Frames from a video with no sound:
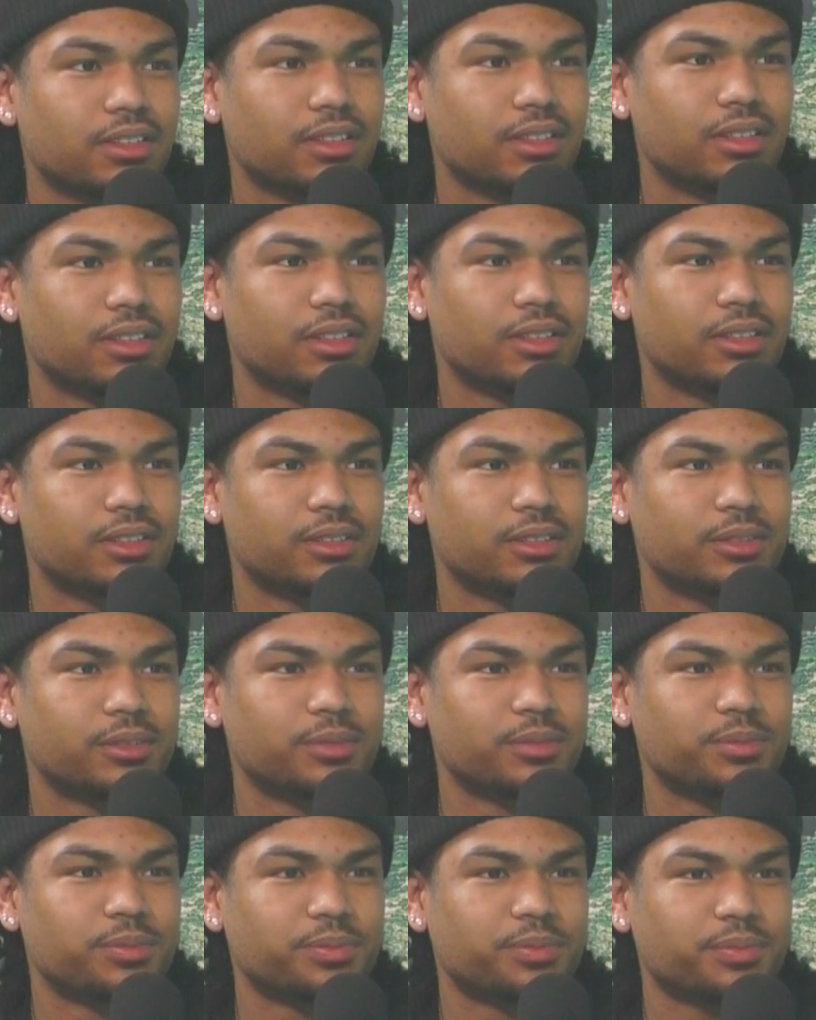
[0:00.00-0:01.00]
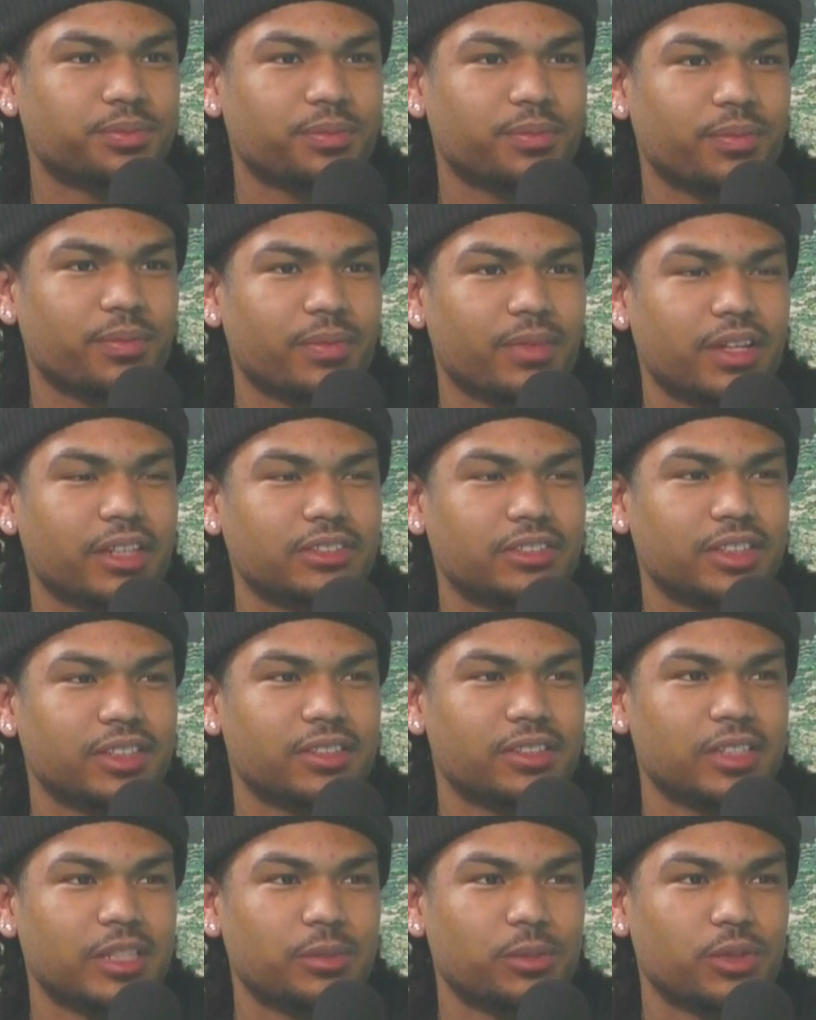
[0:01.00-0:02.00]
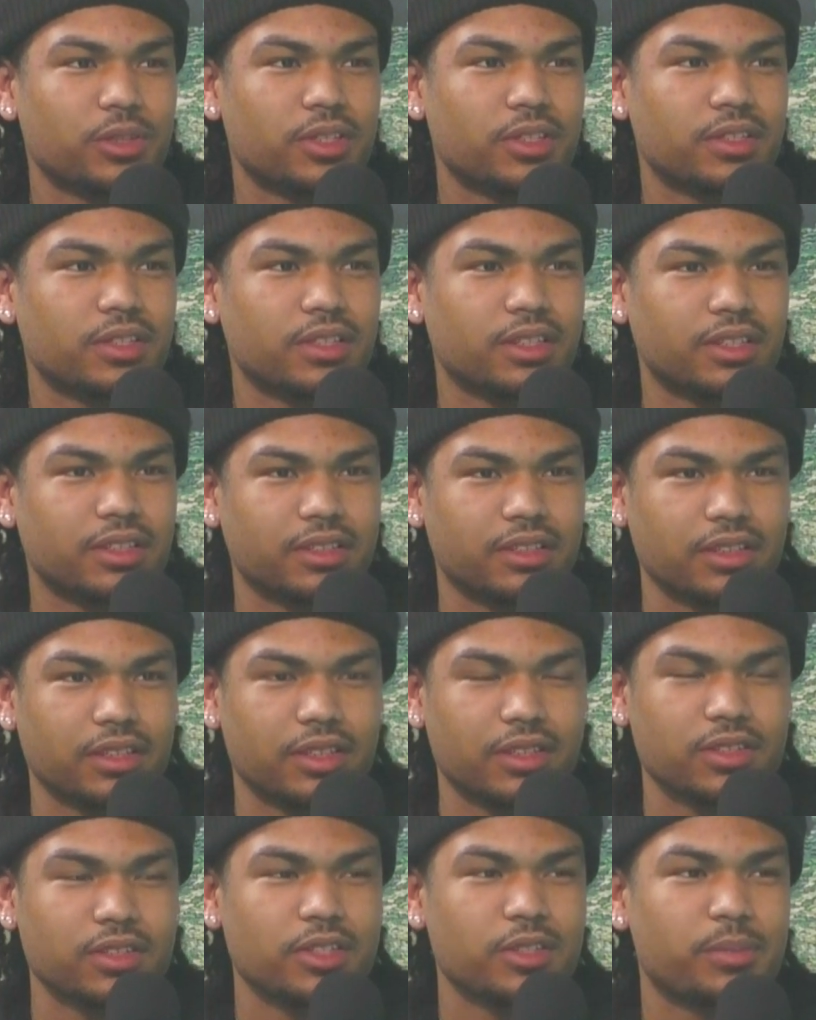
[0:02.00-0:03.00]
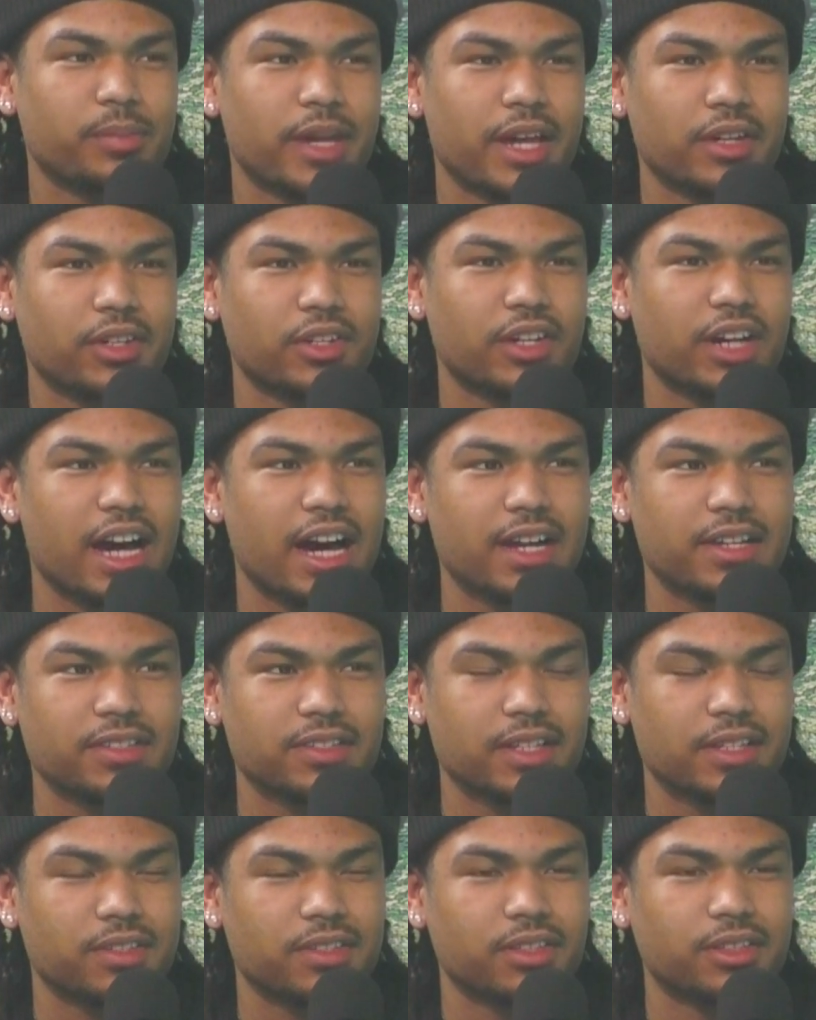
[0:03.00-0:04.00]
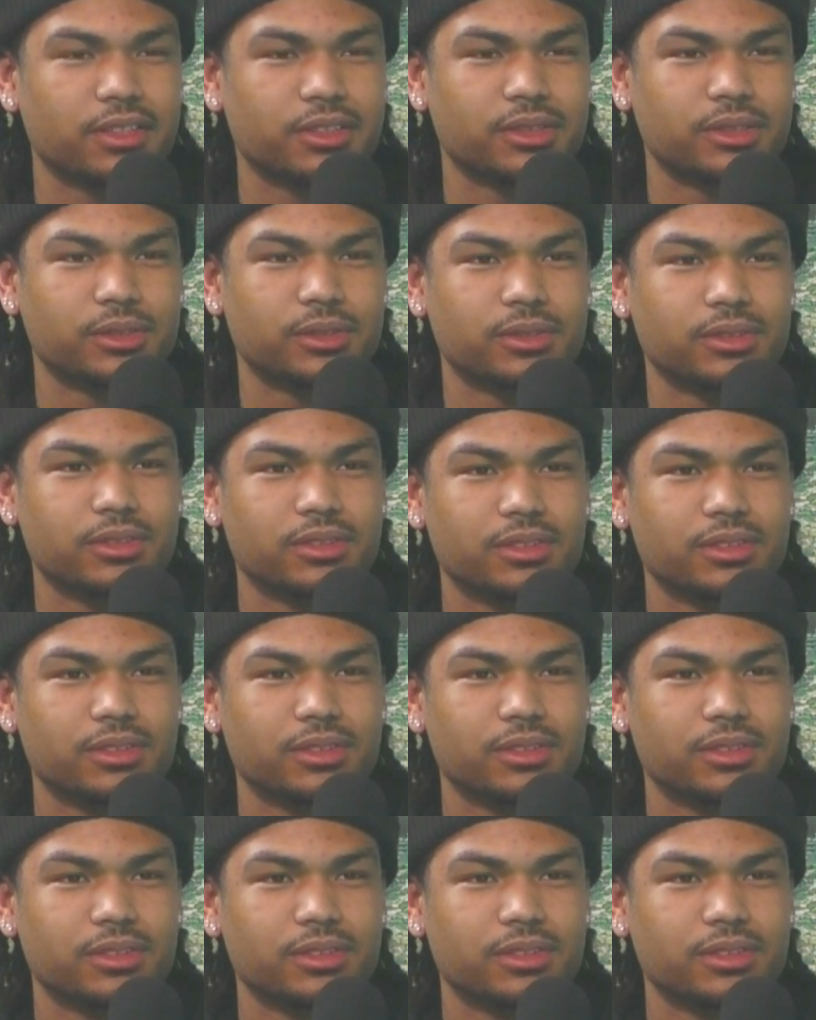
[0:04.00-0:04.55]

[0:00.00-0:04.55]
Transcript: I tried to sample this is this band called Eyes Set to Kill.